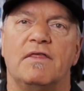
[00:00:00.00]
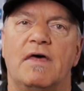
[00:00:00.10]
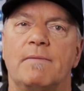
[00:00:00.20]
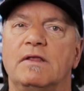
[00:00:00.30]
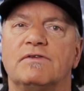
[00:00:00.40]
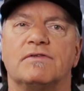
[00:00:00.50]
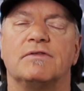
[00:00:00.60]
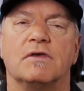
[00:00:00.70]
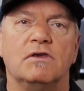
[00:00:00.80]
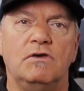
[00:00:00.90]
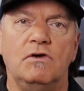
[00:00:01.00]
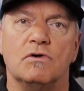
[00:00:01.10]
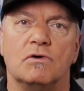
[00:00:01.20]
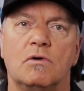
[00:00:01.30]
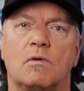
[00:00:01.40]
That means that the
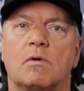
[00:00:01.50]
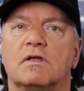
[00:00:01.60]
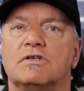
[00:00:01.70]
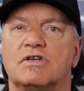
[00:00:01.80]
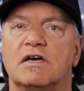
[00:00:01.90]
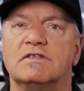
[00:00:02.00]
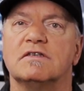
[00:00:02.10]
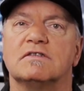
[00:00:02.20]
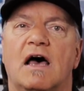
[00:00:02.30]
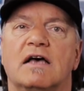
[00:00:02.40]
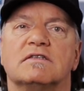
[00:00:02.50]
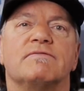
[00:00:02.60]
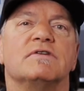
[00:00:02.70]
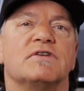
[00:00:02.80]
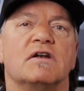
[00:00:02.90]
Q will adjust the size of
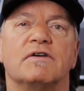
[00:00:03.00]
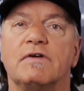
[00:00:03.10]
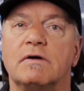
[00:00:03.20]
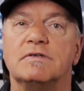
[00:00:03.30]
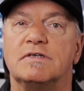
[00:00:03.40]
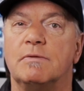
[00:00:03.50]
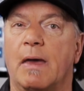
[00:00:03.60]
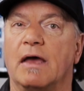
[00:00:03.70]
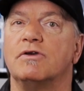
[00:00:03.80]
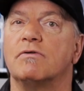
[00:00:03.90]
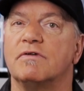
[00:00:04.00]
the center frequency band you are